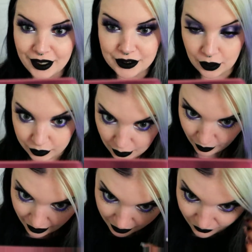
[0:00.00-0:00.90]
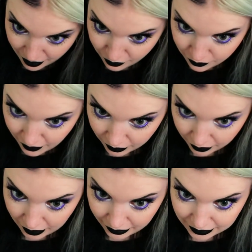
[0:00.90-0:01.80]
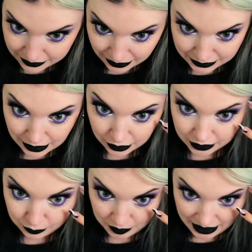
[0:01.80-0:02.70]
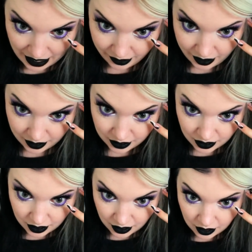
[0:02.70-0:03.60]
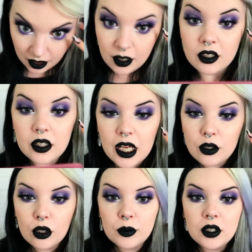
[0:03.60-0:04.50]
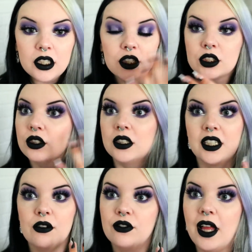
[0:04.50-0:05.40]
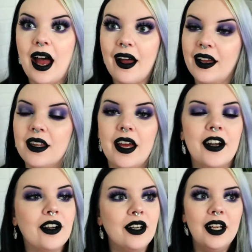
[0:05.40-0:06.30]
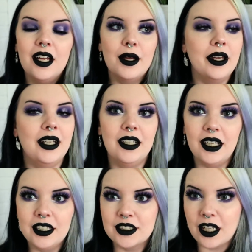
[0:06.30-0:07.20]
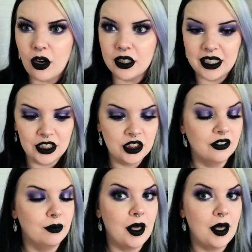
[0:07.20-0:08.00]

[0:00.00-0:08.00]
It doesn't look that way. Like, if I look at it like this, I can tell it's metallic. Look at normal, it just looks like a flat eyeliner. It's kind of hard to get that shift.